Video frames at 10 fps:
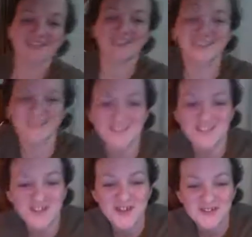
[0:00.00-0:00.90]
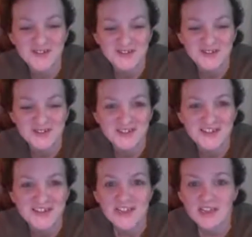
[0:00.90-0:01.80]
And hello, how are you?
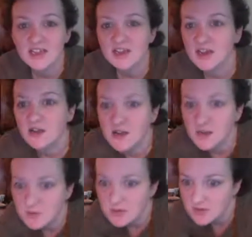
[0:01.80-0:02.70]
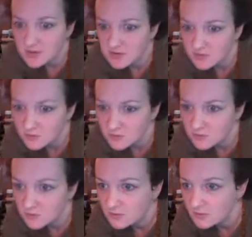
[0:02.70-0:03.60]
Now, I'm going
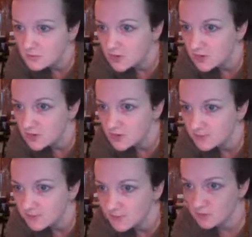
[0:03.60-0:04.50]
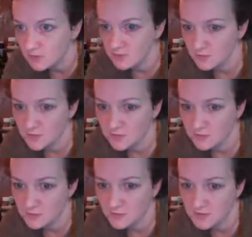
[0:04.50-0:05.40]
to scroll over here
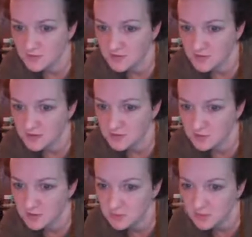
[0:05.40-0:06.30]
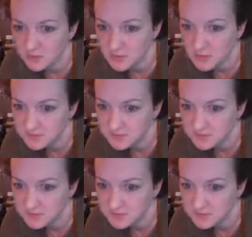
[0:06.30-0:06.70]
for a second. Bear with me.